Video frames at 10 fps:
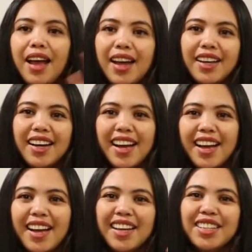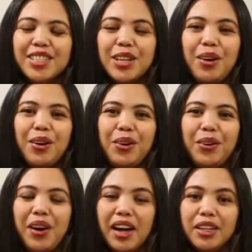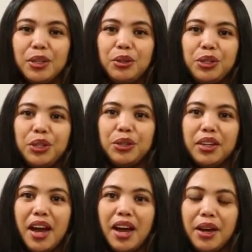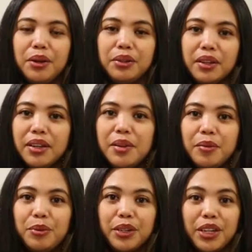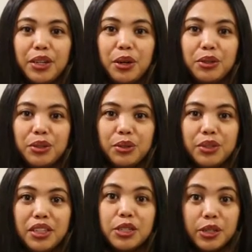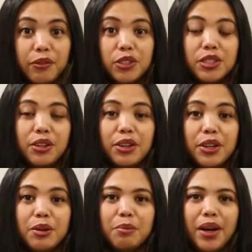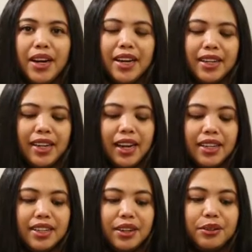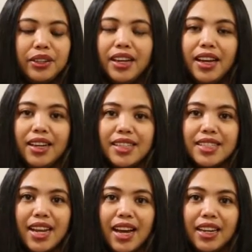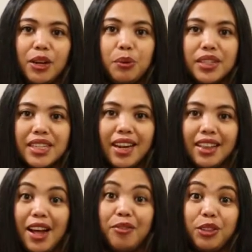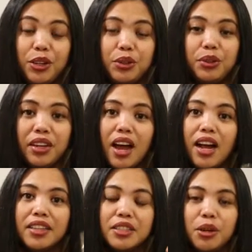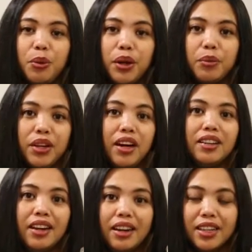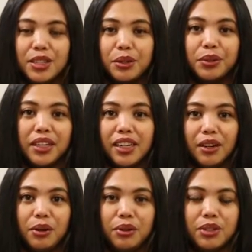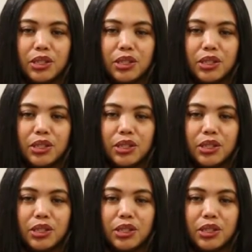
Hi guys! So I told you that we're gonna go to the thrift store, but I didn't realize that it was late afternoon na. So when we got there, it's already closed.